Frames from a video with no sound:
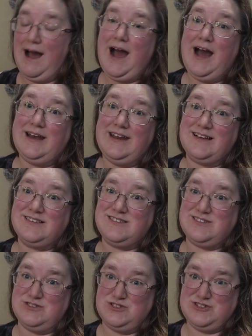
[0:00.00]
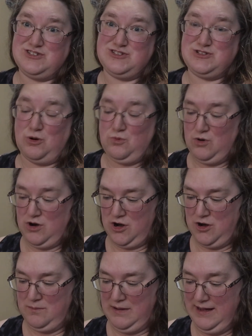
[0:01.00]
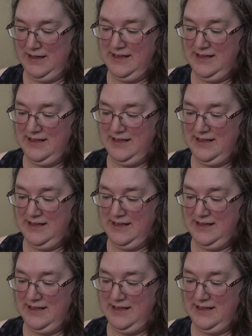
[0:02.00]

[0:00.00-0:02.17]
Onyx Storm.